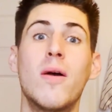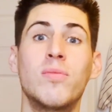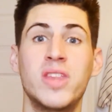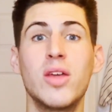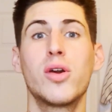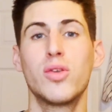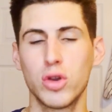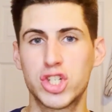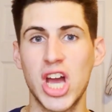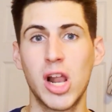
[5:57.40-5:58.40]
neither of
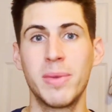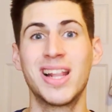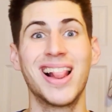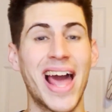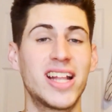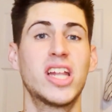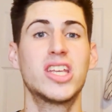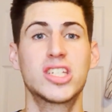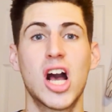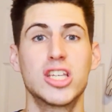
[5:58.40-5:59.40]
those gentlemen like to
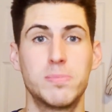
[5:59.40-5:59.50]
discuss